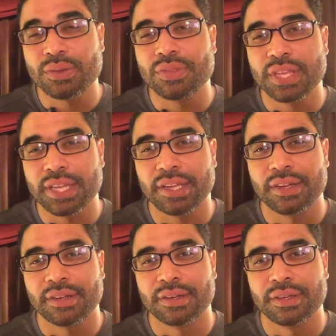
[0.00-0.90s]

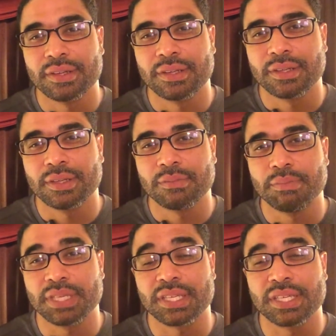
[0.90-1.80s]
there
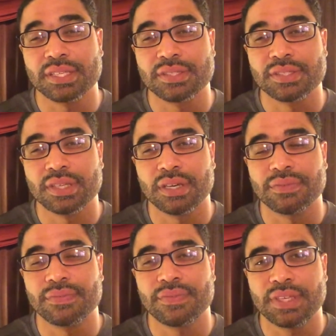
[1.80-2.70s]
because of
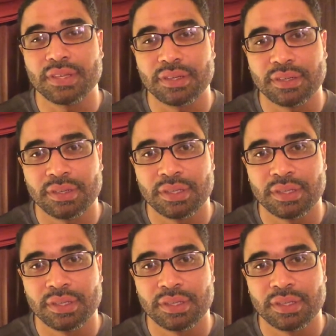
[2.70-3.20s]
fear.